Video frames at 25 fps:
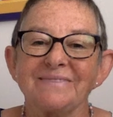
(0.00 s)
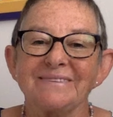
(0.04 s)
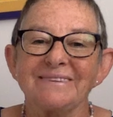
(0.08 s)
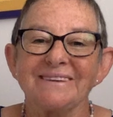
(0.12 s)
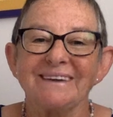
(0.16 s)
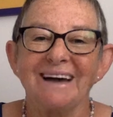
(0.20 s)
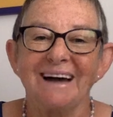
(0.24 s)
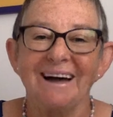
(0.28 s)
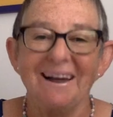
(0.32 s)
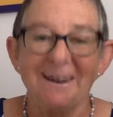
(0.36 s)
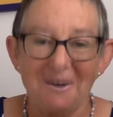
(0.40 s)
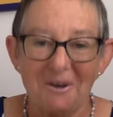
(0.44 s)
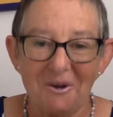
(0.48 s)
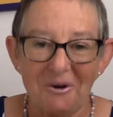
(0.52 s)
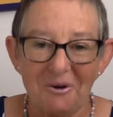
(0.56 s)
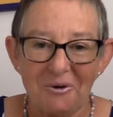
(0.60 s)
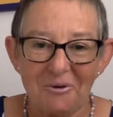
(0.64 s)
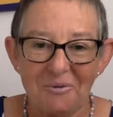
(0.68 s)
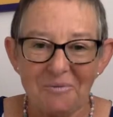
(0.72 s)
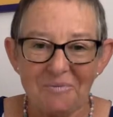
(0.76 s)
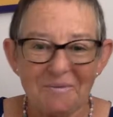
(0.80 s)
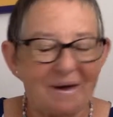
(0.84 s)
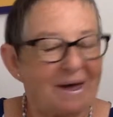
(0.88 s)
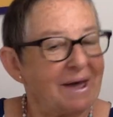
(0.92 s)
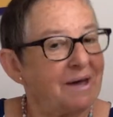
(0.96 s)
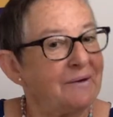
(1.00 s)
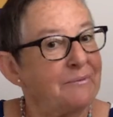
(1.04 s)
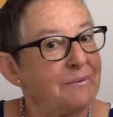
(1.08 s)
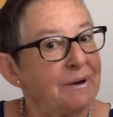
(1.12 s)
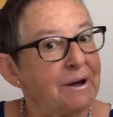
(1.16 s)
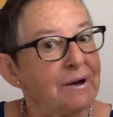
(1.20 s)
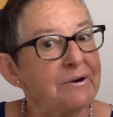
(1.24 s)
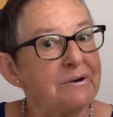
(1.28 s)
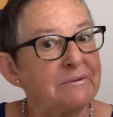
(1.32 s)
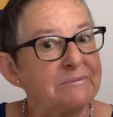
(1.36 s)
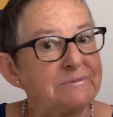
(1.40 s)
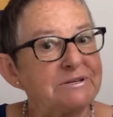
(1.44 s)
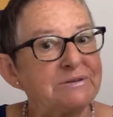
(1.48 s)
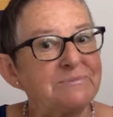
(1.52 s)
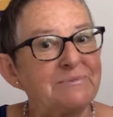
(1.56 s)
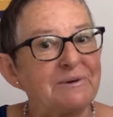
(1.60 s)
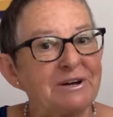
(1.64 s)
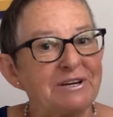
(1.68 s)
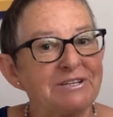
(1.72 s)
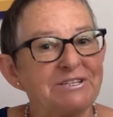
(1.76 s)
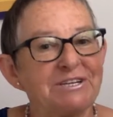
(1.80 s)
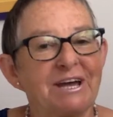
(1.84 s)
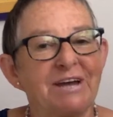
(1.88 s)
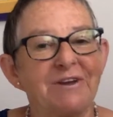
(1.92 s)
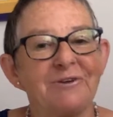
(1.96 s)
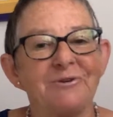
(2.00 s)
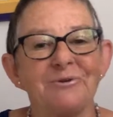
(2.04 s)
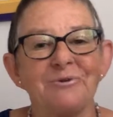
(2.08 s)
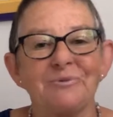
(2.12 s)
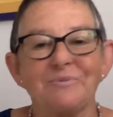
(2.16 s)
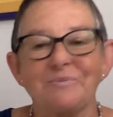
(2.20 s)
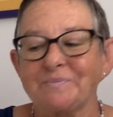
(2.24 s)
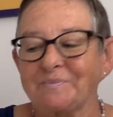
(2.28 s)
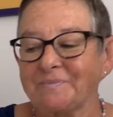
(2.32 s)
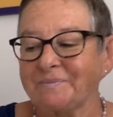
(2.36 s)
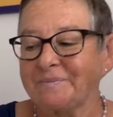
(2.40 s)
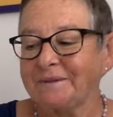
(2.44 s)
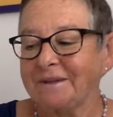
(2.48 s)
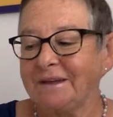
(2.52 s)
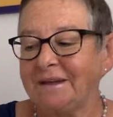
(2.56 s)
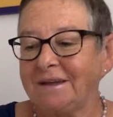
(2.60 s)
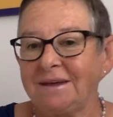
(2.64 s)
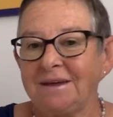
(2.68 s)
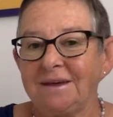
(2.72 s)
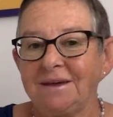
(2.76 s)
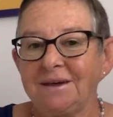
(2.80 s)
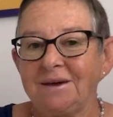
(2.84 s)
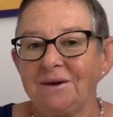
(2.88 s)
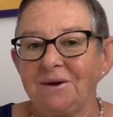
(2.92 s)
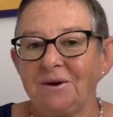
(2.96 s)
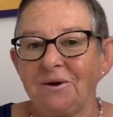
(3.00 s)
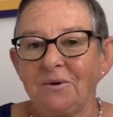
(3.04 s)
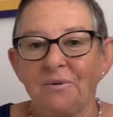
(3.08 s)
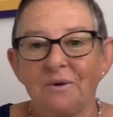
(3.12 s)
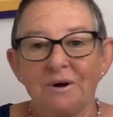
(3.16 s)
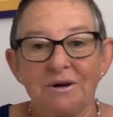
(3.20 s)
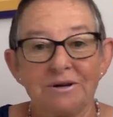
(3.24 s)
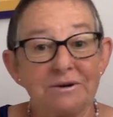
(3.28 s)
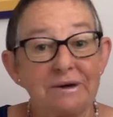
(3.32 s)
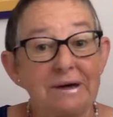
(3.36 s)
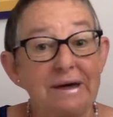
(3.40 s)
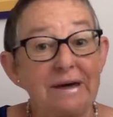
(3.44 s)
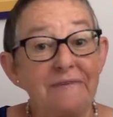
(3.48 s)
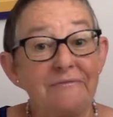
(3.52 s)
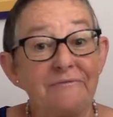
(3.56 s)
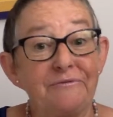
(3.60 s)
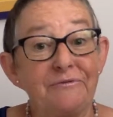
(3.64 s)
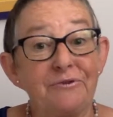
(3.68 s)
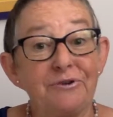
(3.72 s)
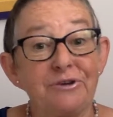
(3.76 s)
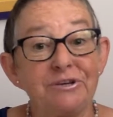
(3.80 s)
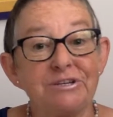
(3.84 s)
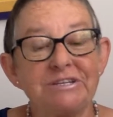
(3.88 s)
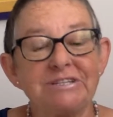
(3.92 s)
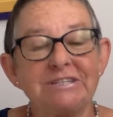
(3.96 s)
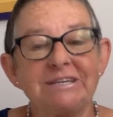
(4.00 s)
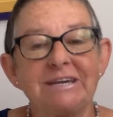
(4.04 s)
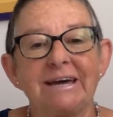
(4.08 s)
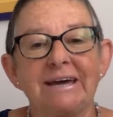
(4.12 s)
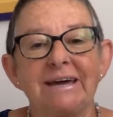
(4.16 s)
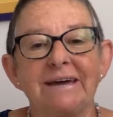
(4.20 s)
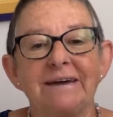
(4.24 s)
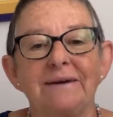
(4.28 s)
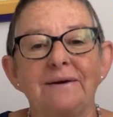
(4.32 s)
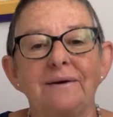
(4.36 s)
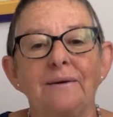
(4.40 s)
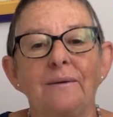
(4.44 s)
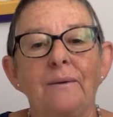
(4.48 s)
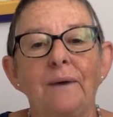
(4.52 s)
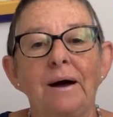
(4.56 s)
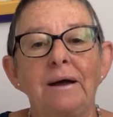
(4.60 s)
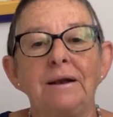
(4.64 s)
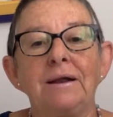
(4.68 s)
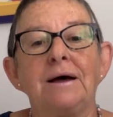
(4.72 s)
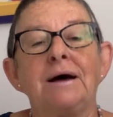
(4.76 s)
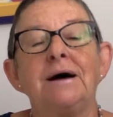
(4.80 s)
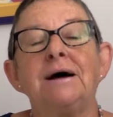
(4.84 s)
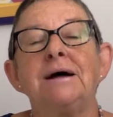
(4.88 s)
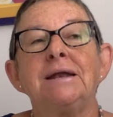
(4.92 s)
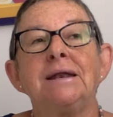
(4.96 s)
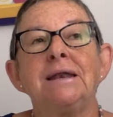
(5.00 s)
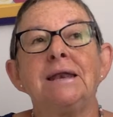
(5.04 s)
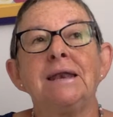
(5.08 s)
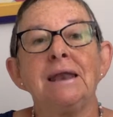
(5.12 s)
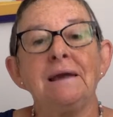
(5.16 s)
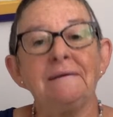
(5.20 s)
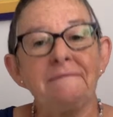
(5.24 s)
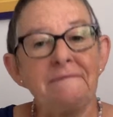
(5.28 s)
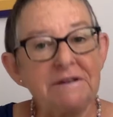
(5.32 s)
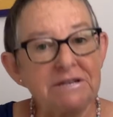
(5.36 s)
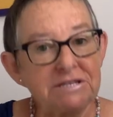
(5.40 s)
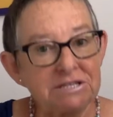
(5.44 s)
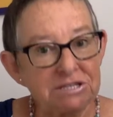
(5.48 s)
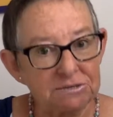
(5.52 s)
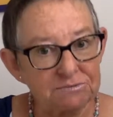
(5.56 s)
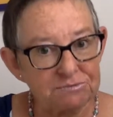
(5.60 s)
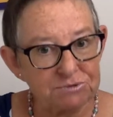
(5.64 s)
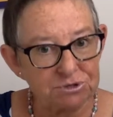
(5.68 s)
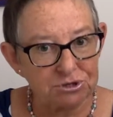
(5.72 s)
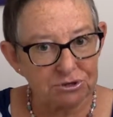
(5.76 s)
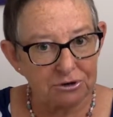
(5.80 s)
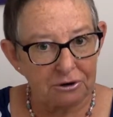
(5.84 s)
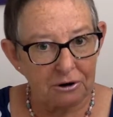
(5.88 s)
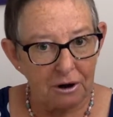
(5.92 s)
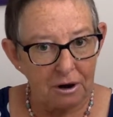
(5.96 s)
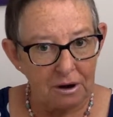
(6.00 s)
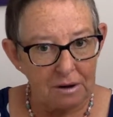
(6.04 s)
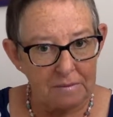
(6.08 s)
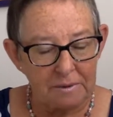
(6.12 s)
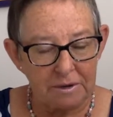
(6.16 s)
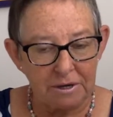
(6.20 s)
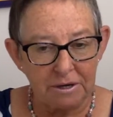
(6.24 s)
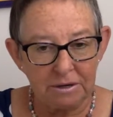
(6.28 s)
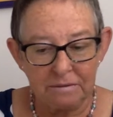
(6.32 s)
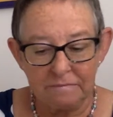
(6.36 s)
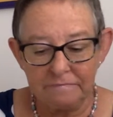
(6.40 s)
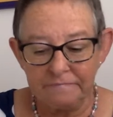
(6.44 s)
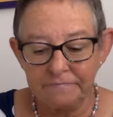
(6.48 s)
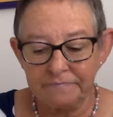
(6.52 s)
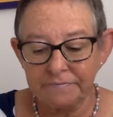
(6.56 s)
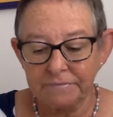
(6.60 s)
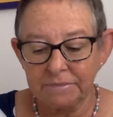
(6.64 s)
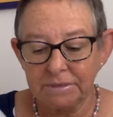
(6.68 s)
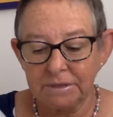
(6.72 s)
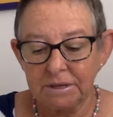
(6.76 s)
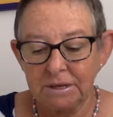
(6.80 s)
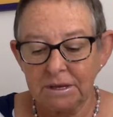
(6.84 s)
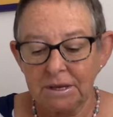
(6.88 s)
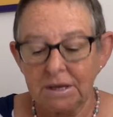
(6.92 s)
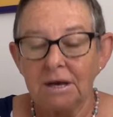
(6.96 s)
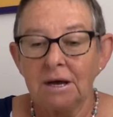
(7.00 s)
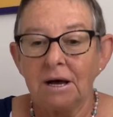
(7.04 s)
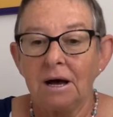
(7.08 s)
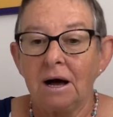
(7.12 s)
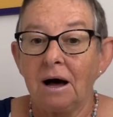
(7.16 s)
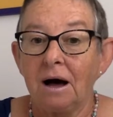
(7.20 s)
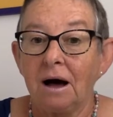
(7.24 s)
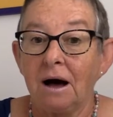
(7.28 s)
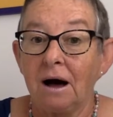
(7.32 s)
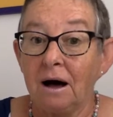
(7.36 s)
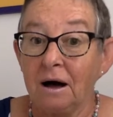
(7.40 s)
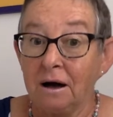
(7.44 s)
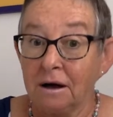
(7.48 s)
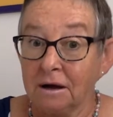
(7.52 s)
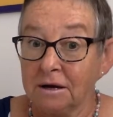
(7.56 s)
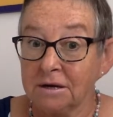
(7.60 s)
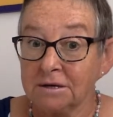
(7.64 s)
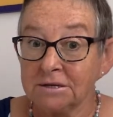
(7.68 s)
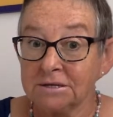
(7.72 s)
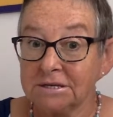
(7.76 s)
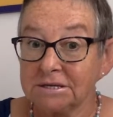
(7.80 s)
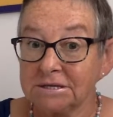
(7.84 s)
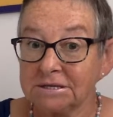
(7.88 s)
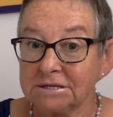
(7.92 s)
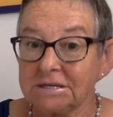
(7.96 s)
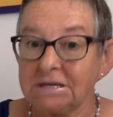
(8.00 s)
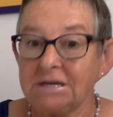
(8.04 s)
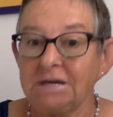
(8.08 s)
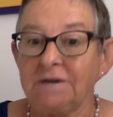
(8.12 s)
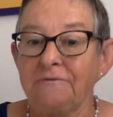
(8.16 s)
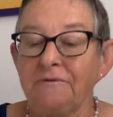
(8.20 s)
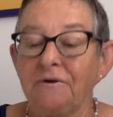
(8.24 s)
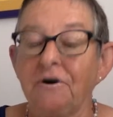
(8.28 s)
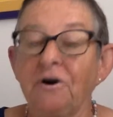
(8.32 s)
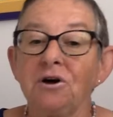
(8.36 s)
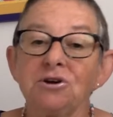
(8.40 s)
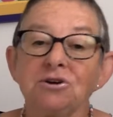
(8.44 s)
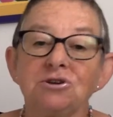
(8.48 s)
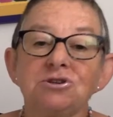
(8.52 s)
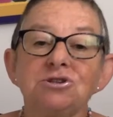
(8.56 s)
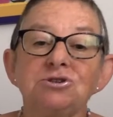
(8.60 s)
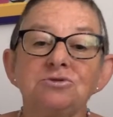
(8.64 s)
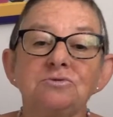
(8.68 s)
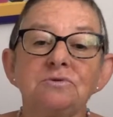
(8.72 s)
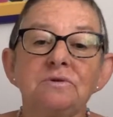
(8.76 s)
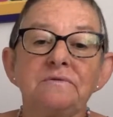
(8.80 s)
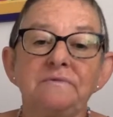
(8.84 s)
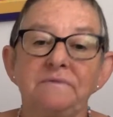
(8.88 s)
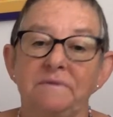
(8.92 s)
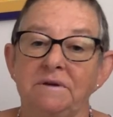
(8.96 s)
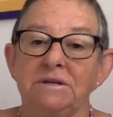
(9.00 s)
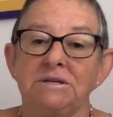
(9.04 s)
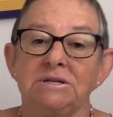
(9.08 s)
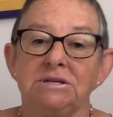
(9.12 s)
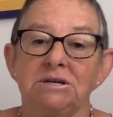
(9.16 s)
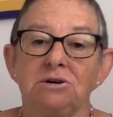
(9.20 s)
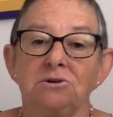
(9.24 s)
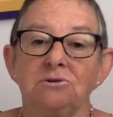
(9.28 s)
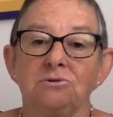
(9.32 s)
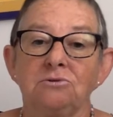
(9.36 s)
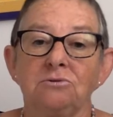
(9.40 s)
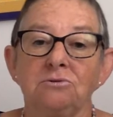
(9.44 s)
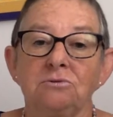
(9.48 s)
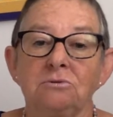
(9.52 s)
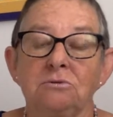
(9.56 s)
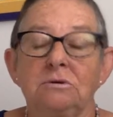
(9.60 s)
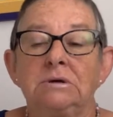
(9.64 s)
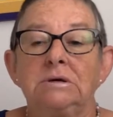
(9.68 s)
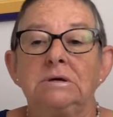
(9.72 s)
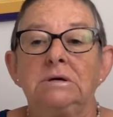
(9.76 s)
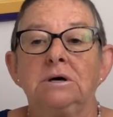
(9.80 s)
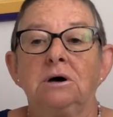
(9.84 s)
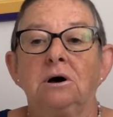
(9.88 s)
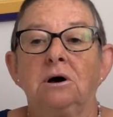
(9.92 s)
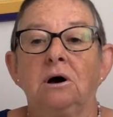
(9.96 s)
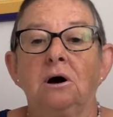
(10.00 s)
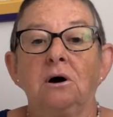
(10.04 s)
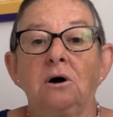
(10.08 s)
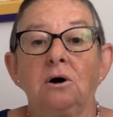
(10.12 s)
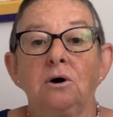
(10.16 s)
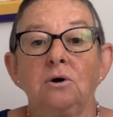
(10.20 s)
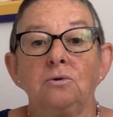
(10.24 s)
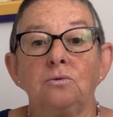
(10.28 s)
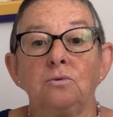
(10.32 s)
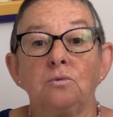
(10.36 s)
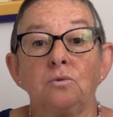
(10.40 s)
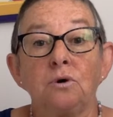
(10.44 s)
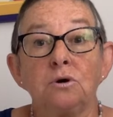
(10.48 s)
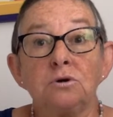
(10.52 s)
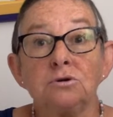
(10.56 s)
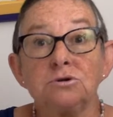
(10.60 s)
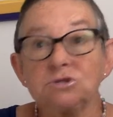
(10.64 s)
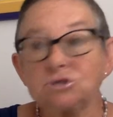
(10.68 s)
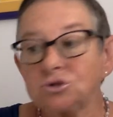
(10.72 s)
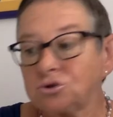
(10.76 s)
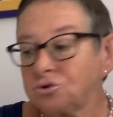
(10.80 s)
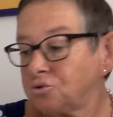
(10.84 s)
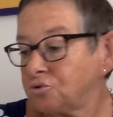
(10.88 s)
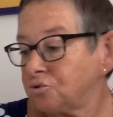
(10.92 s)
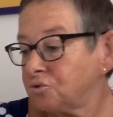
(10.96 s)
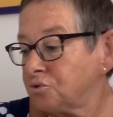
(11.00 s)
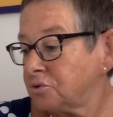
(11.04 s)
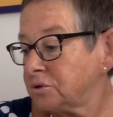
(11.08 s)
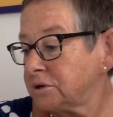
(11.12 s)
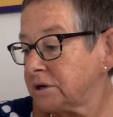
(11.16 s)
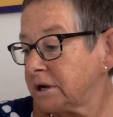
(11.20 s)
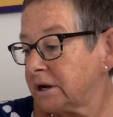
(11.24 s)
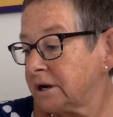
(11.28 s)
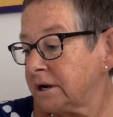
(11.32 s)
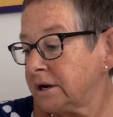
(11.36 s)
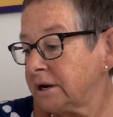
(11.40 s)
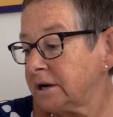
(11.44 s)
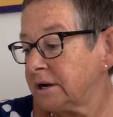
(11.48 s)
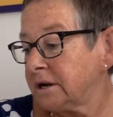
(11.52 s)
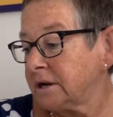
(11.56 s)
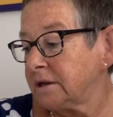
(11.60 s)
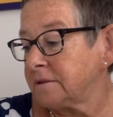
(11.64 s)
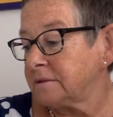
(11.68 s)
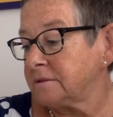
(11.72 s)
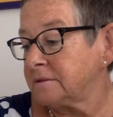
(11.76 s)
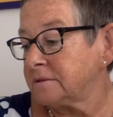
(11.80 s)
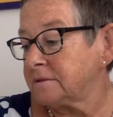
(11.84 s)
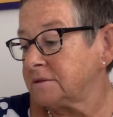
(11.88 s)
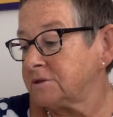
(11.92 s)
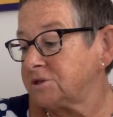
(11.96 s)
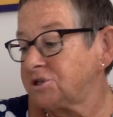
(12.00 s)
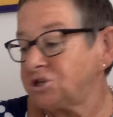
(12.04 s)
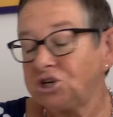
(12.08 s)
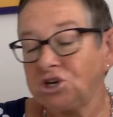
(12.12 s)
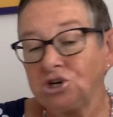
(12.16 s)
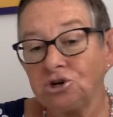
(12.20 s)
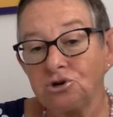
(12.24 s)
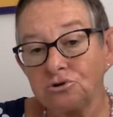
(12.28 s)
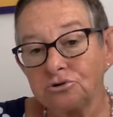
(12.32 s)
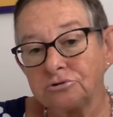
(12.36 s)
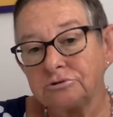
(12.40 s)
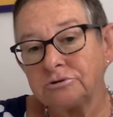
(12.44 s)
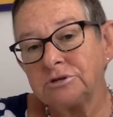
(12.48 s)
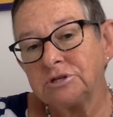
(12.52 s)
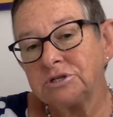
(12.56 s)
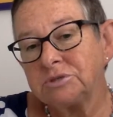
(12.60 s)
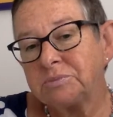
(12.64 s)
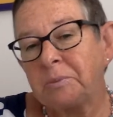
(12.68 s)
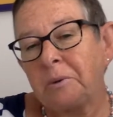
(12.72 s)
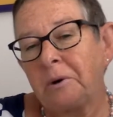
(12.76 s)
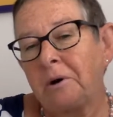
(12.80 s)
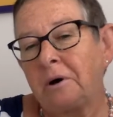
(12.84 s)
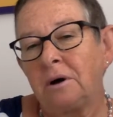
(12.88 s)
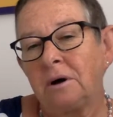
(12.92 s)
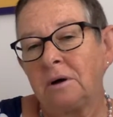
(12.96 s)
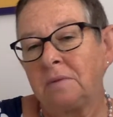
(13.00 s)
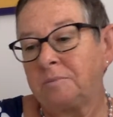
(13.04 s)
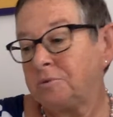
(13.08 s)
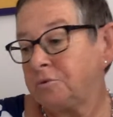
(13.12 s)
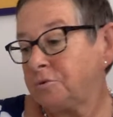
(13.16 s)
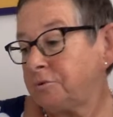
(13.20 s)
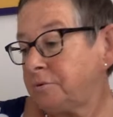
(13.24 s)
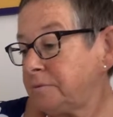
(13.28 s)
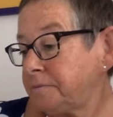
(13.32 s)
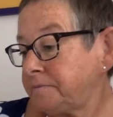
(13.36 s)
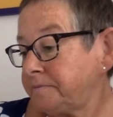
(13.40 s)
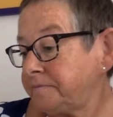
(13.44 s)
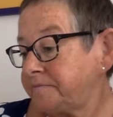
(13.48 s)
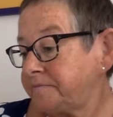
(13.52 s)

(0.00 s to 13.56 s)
Hello and welcome to my channel. What do I have for you today? Well, a lovely subscriber asked if I could do a video on what's called the Children's Bible